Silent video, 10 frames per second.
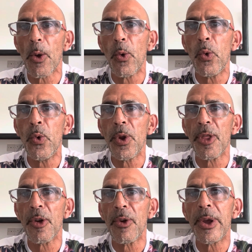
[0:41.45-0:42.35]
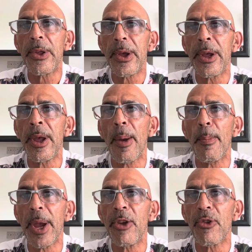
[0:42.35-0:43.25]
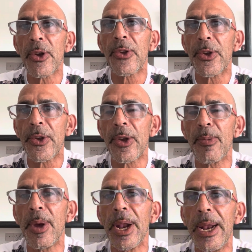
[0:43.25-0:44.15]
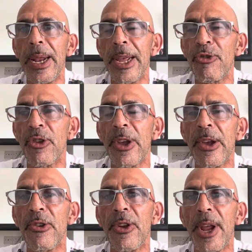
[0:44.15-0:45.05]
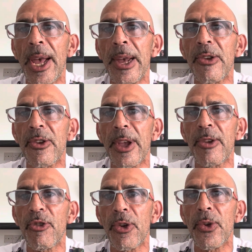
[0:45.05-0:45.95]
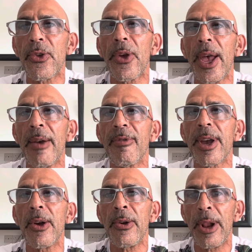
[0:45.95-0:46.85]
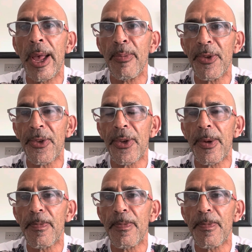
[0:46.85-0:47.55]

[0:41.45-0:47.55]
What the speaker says: All the 3D matrix system legislation statutes have collapsed.